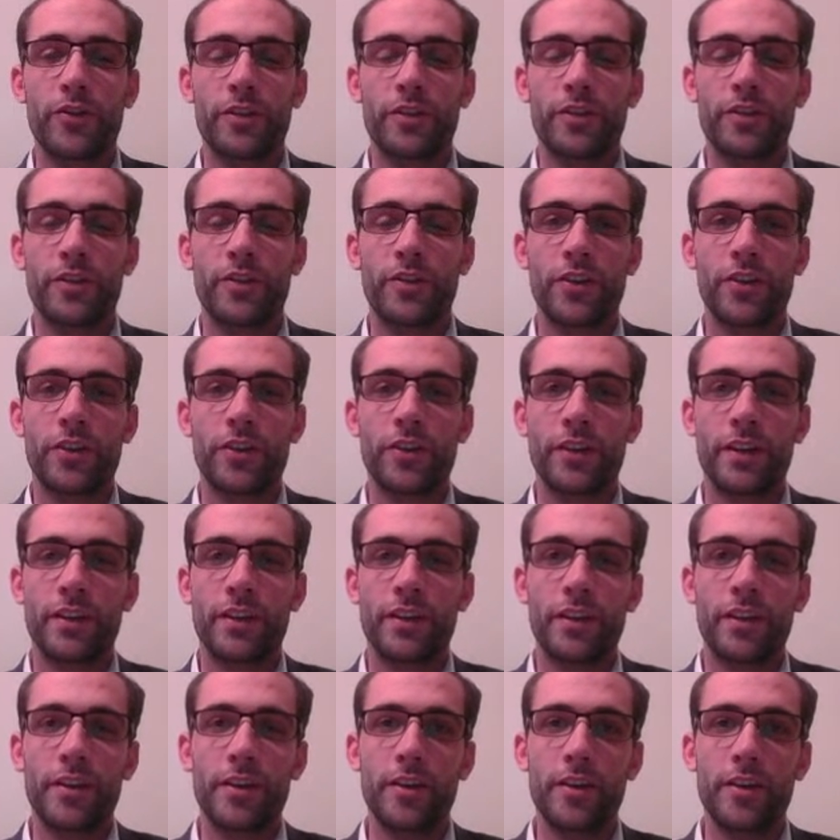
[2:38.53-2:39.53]
Certainly
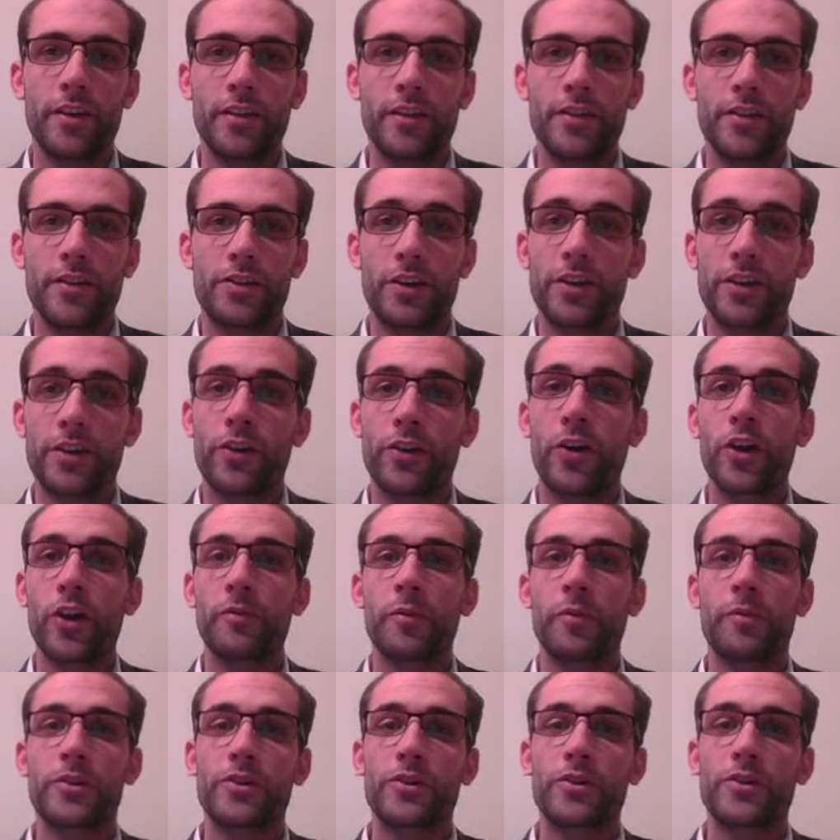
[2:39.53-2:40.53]
the dichotomy
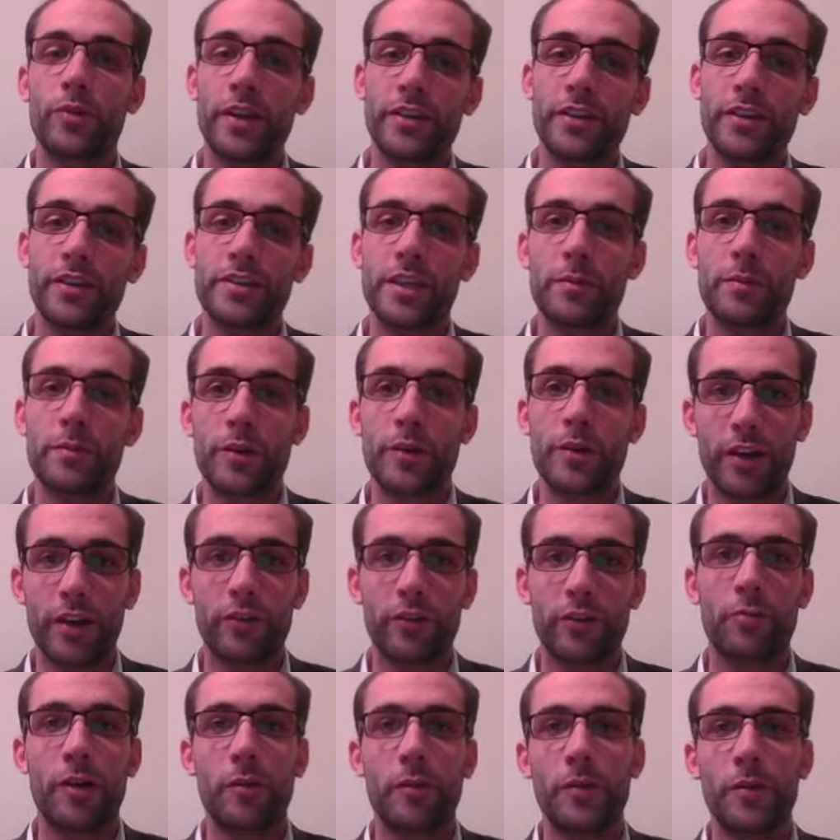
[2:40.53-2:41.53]
between the Democrat and
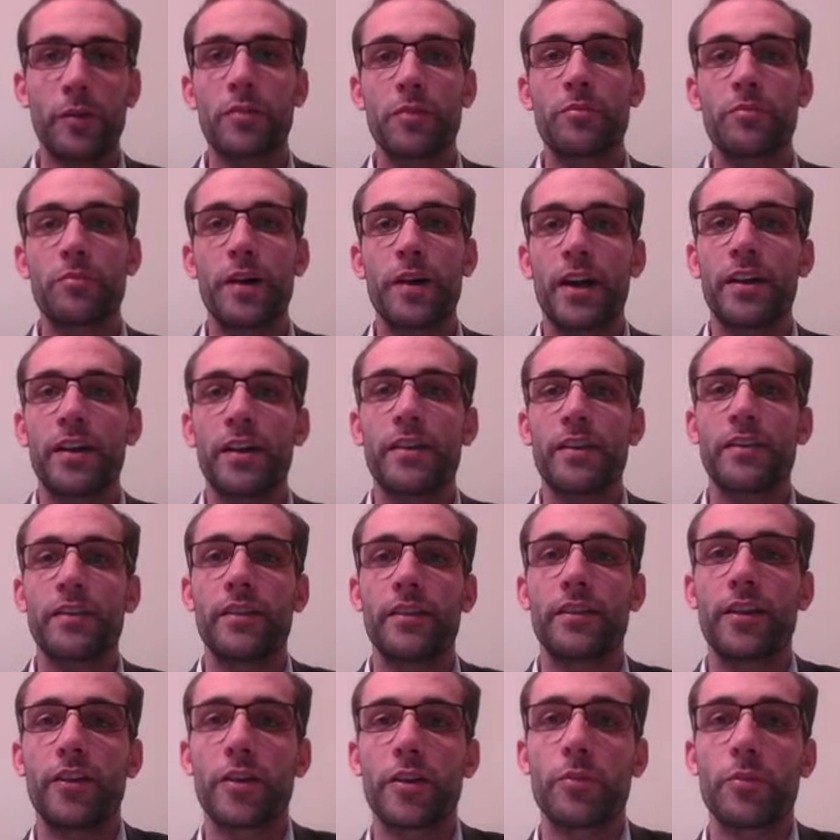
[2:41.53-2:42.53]
Republican parties is
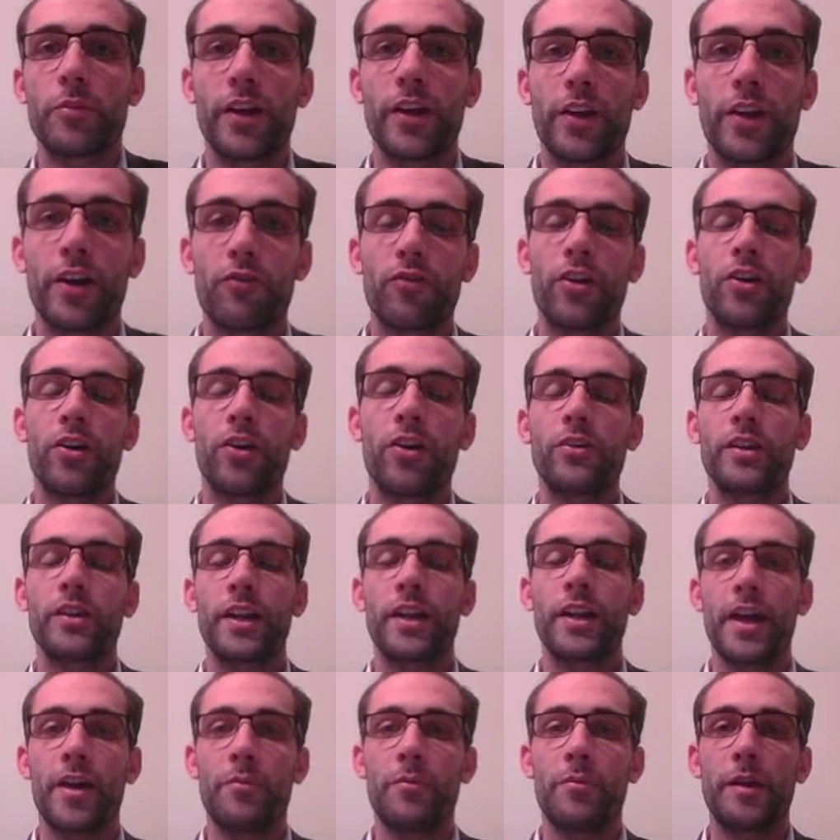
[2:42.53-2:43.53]
going to play a role in
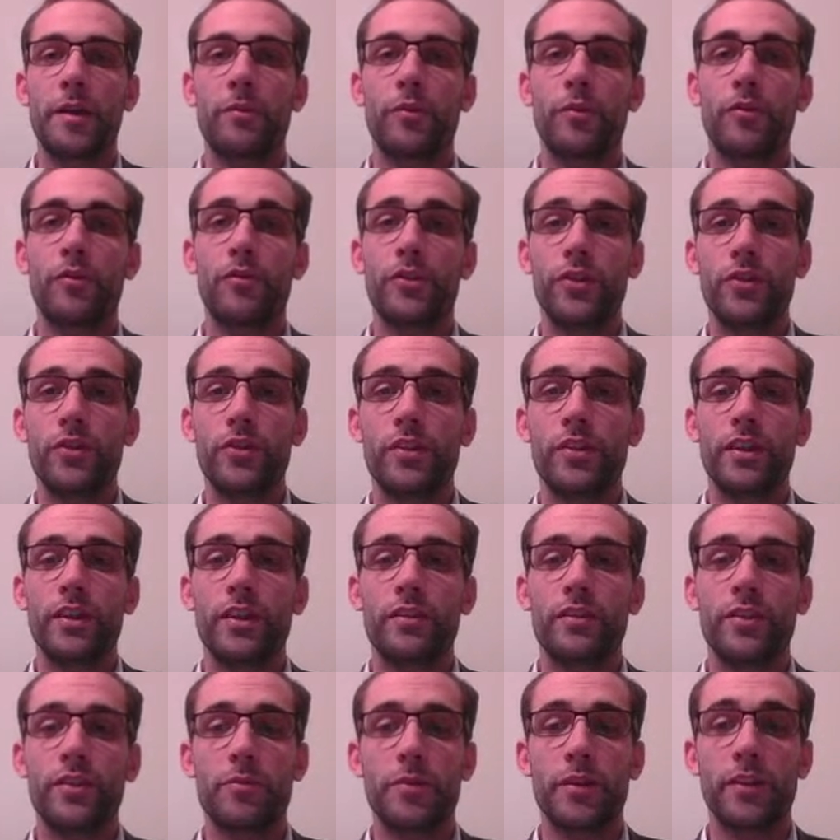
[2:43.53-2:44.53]
how people view the
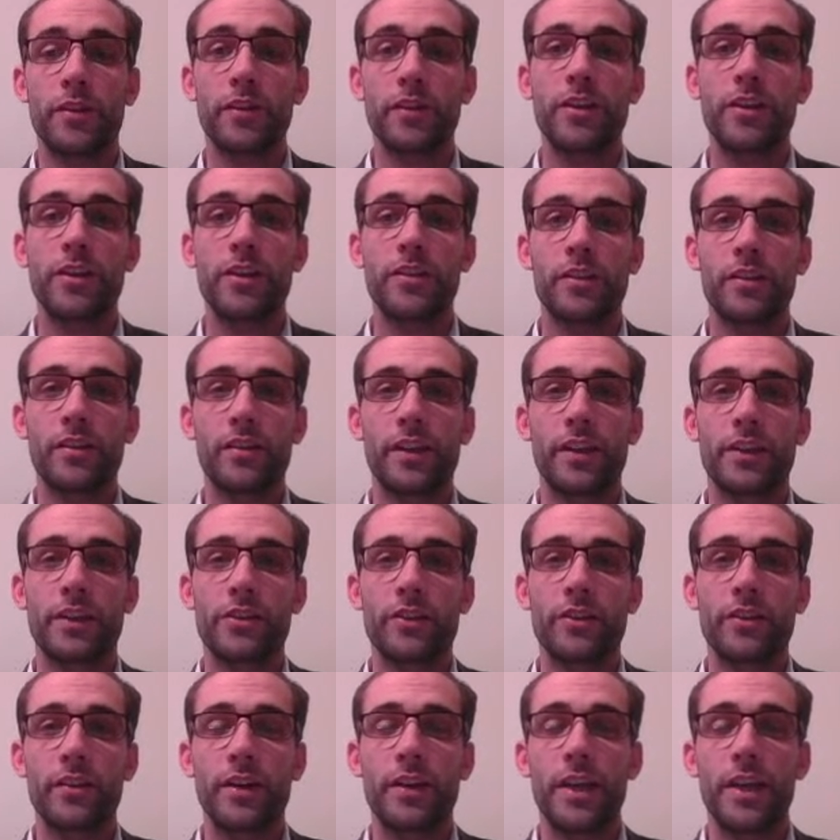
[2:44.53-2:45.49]
stability of this election,